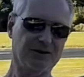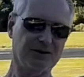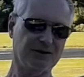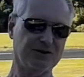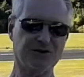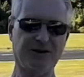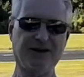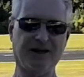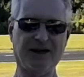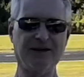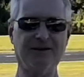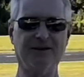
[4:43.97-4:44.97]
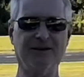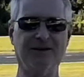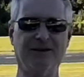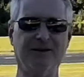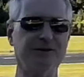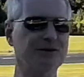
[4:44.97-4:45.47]
Just like anything
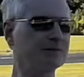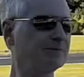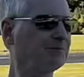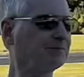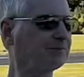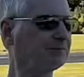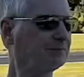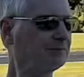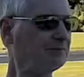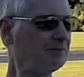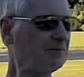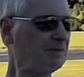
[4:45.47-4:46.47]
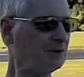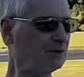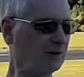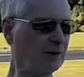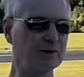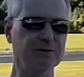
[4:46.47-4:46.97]
else,
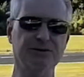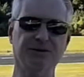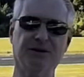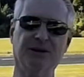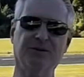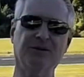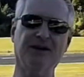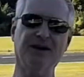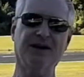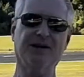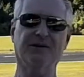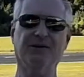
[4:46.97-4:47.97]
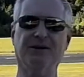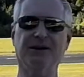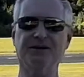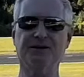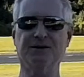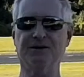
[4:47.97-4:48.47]
drones can be
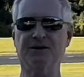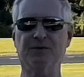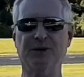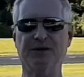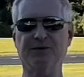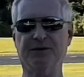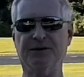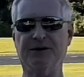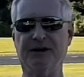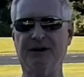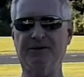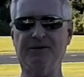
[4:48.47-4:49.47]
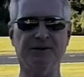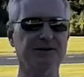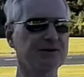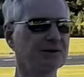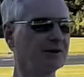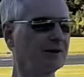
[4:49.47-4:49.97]
categorized into specialty areas.